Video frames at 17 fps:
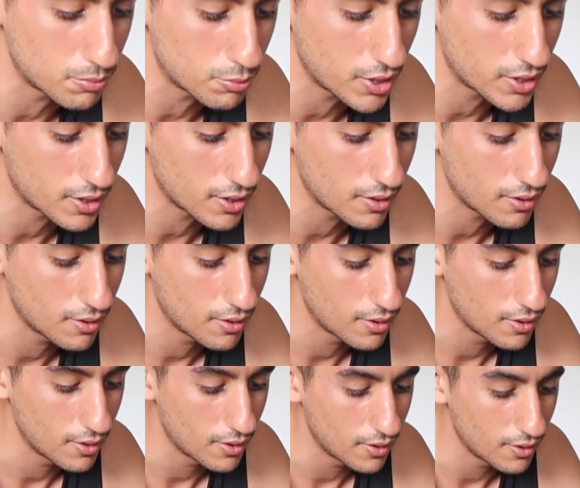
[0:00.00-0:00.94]
to break it.
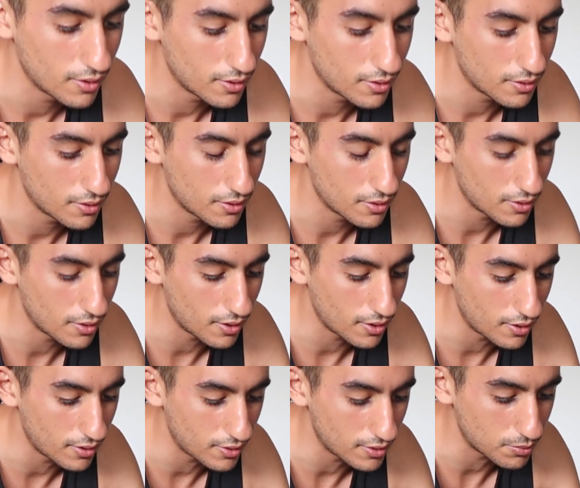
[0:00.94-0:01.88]

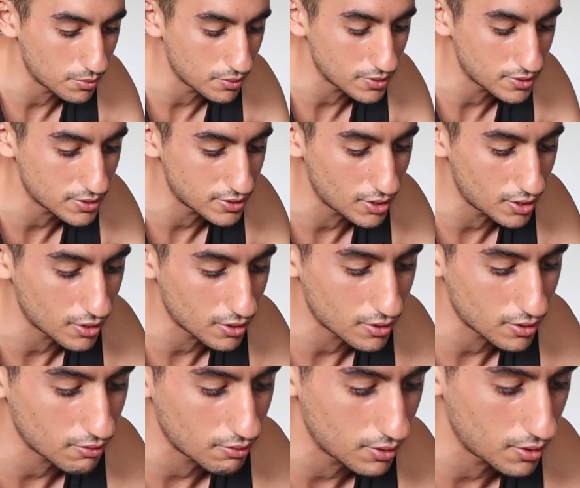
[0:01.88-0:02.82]
And this one's
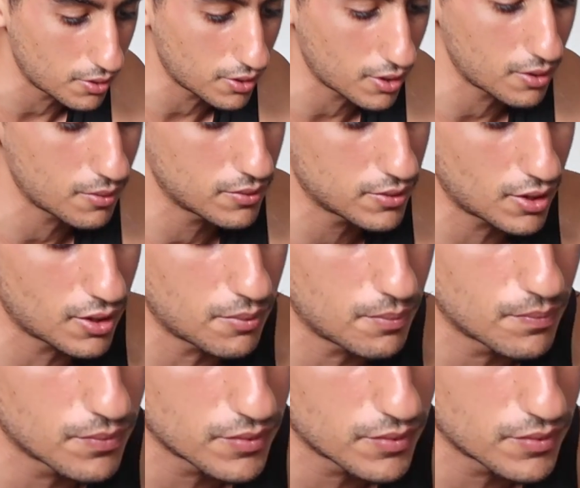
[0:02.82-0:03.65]
stuck. There you go, done.